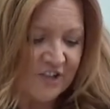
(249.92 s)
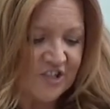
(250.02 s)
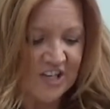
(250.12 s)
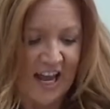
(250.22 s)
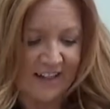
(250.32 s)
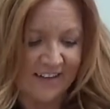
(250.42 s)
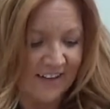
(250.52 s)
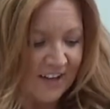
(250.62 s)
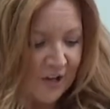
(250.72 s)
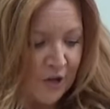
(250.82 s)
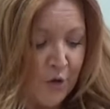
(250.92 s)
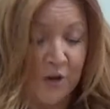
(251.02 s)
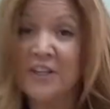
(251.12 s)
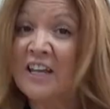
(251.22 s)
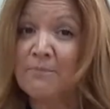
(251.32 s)
shell. You
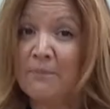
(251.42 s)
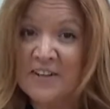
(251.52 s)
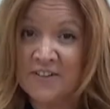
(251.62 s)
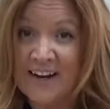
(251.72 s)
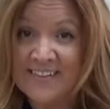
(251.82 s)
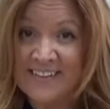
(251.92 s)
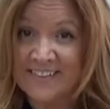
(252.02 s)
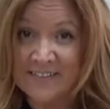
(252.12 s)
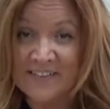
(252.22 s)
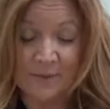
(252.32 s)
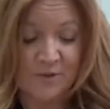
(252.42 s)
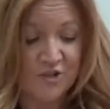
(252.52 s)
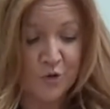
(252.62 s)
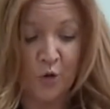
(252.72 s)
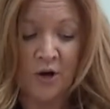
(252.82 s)
could think of better ideas than this, I'm
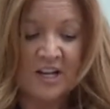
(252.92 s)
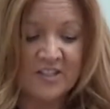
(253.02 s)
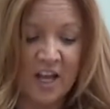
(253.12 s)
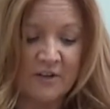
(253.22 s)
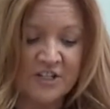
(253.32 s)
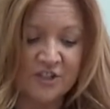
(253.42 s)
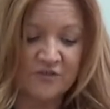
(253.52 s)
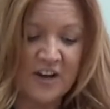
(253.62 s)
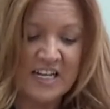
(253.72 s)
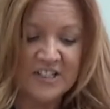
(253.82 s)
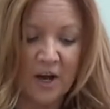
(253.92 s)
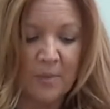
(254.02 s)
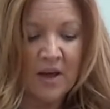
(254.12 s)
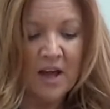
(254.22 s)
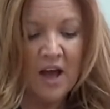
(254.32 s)
sure, to go into your feely
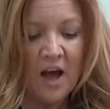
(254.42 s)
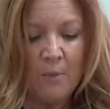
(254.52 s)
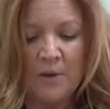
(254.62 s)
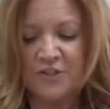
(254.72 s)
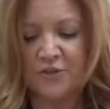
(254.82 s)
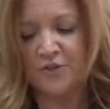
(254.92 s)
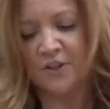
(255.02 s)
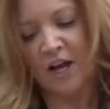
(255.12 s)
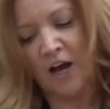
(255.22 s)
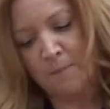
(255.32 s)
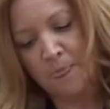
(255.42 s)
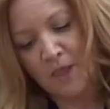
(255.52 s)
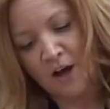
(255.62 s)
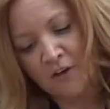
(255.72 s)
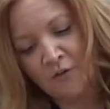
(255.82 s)
tub. And when the children
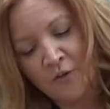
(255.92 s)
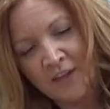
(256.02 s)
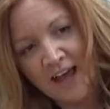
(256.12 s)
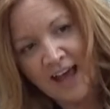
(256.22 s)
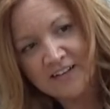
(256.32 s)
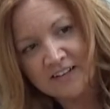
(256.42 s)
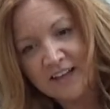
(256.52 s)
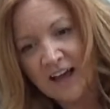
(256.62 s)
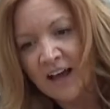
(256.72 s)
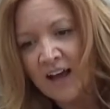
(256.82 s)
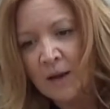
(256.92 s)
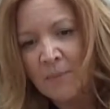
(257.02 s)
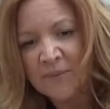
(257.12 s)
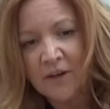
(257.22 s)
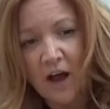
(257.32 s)
have got their hand in there,
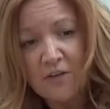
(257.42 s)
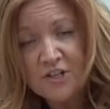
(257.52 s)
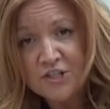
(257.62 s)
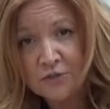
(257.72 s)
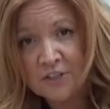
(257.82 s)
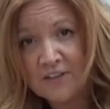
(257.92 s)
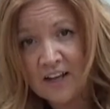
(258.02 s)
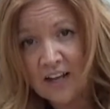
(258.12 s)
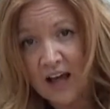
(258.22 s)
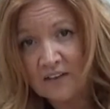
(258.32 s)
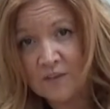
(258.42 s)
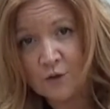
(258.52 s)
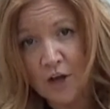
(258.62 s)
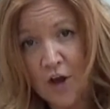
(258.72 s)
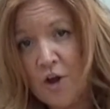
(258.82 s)
perhaps other children in the class
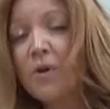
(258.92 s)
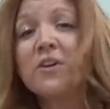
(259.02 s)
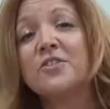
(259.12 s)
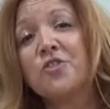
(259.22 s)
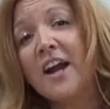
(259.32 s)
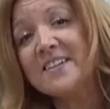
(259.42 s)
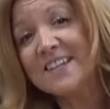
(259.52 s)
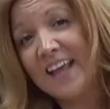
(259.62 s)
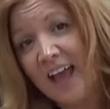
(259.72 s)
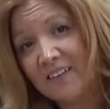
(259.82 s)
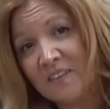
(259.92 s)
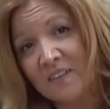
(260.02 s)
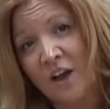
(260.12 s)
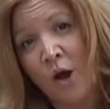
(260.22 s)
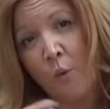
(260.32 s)
or at home could try to
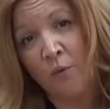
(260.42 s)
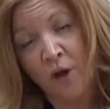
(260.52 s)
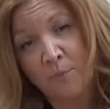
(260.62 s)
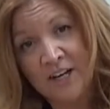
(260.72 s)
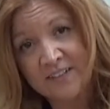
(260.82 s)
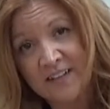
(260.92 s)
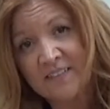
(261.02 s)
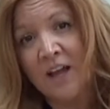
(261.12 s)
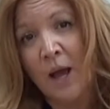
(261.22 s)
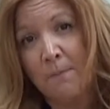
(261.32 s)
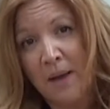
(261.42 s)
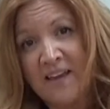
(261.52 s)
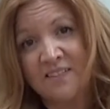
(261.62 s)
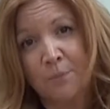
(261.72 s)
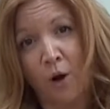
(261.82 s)
guess what the object is
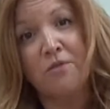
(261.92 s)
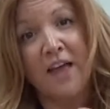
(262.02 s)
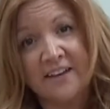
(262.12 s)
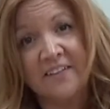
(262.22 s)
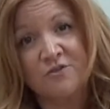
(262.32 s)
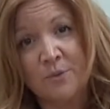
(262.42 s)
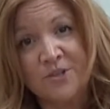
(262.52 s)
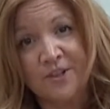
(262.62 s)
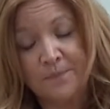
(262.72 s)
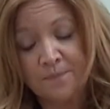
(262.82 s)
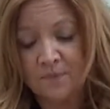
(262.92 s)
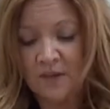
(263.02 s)
based upon their description.